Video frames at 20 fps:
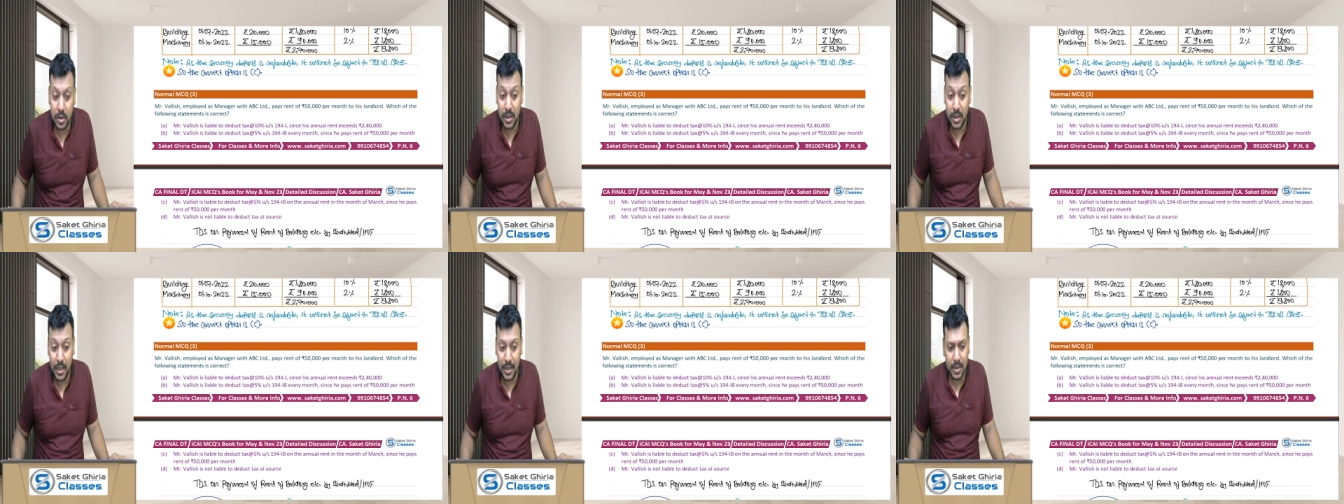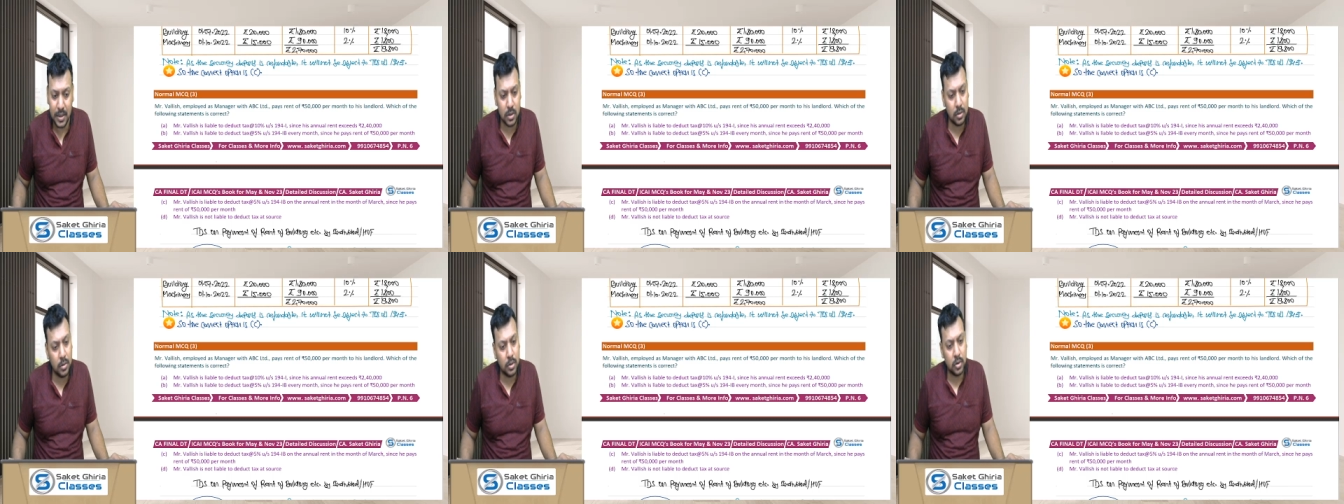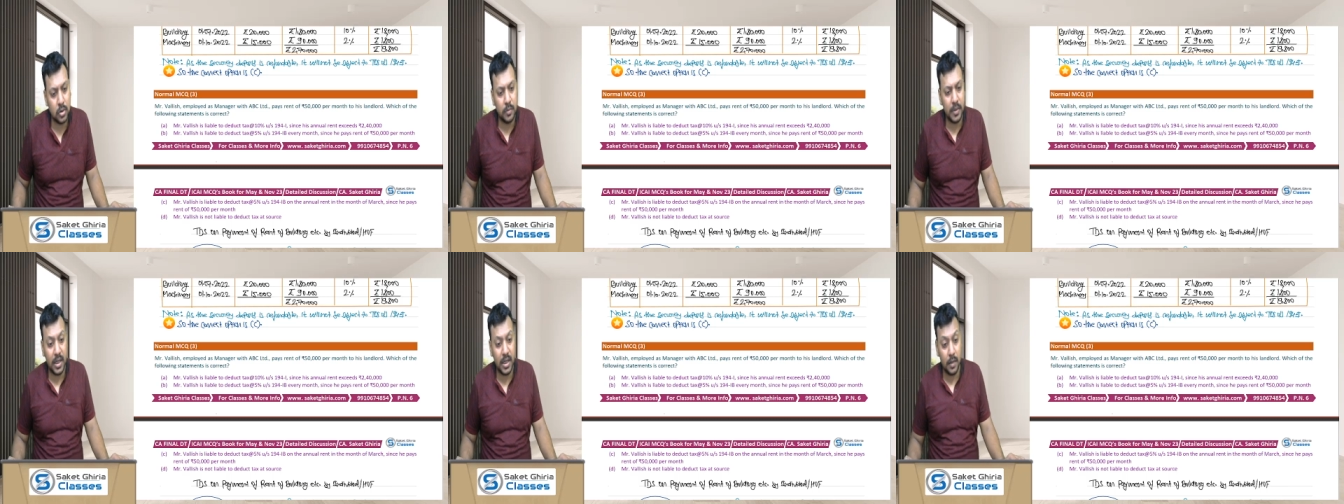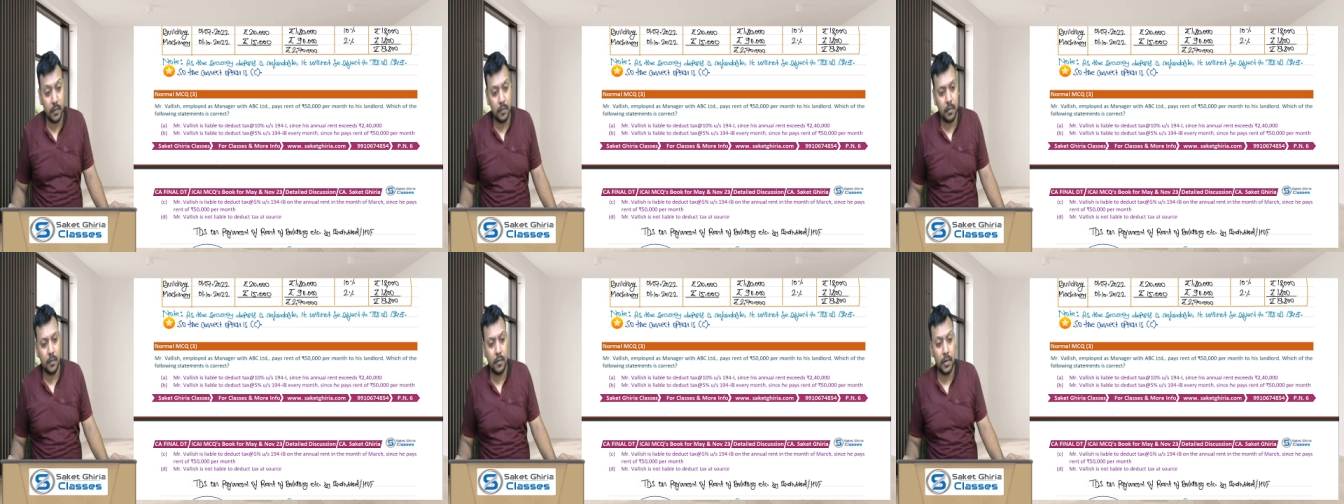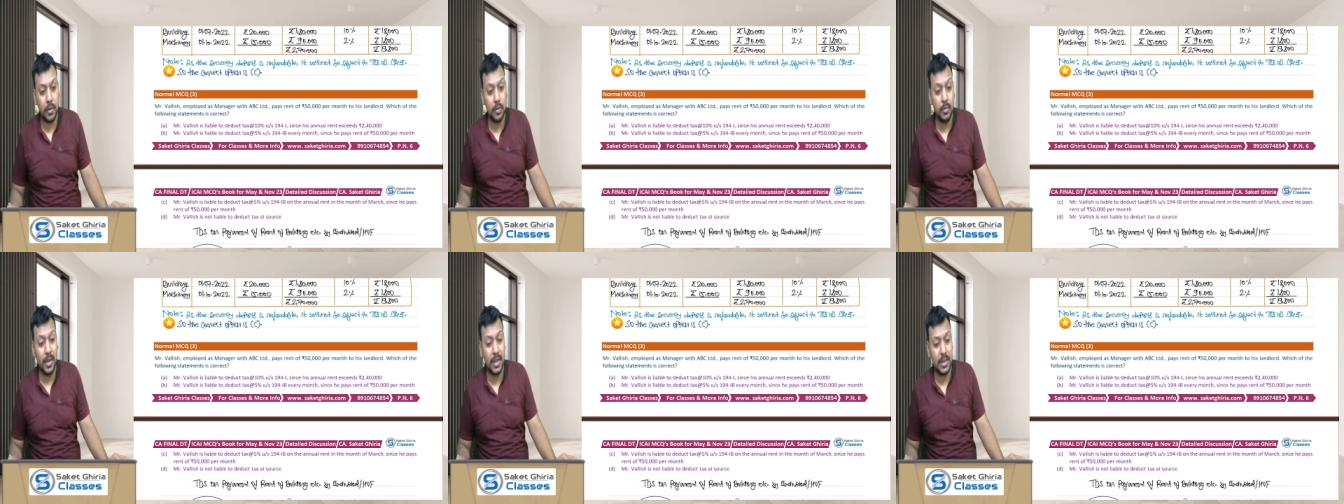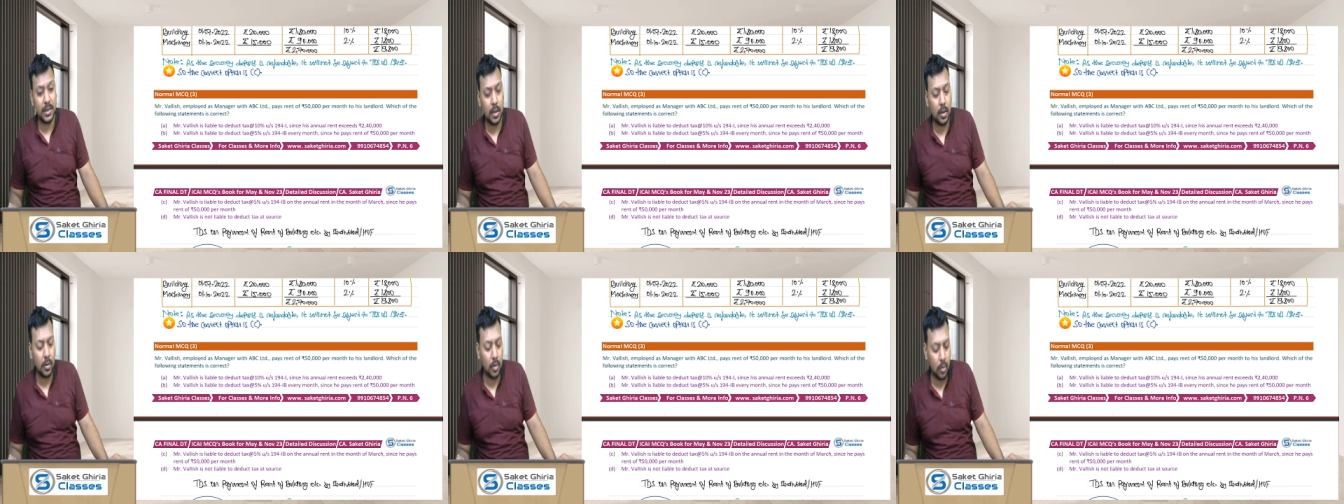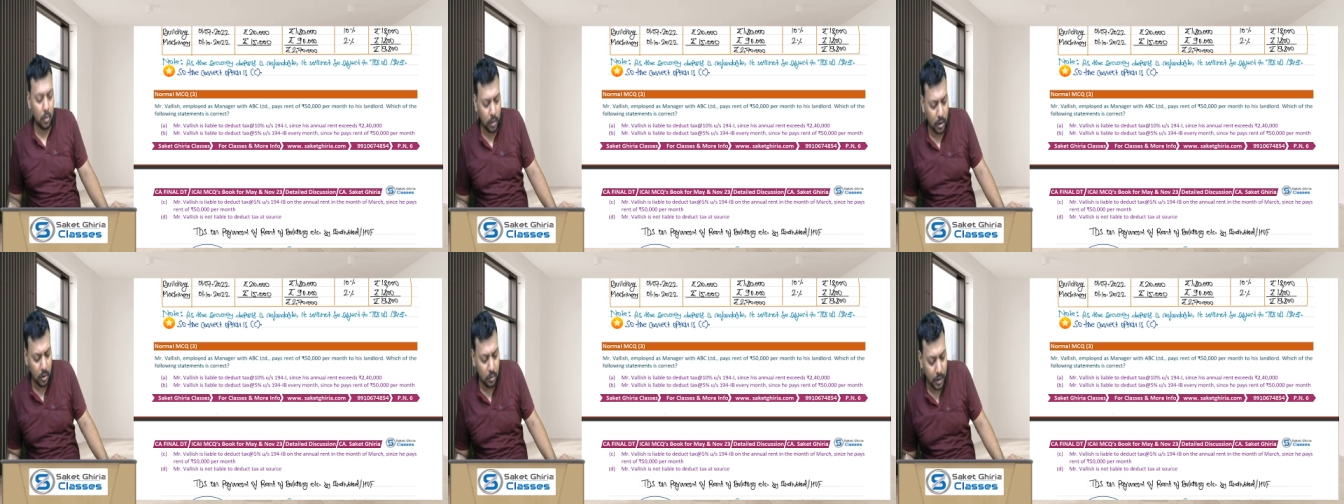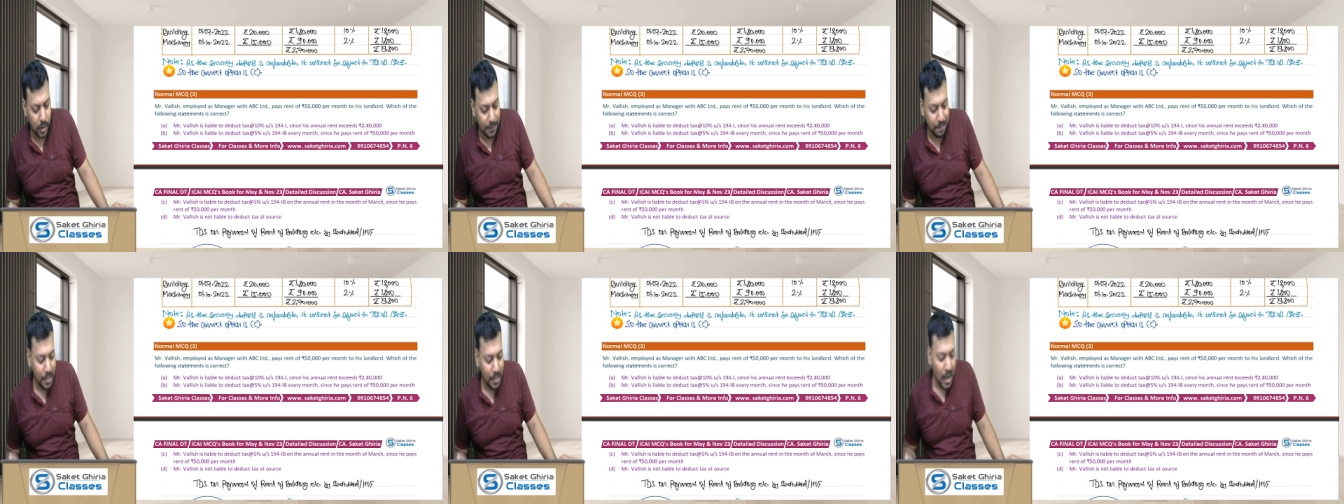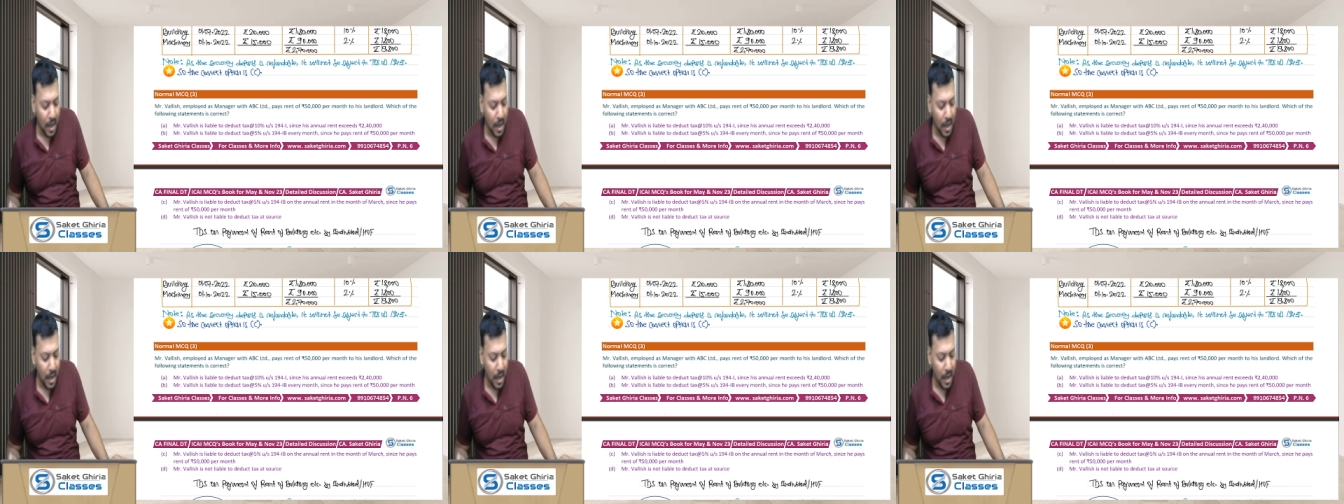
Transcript: It is going to be helpful for you guys a lot. Okay.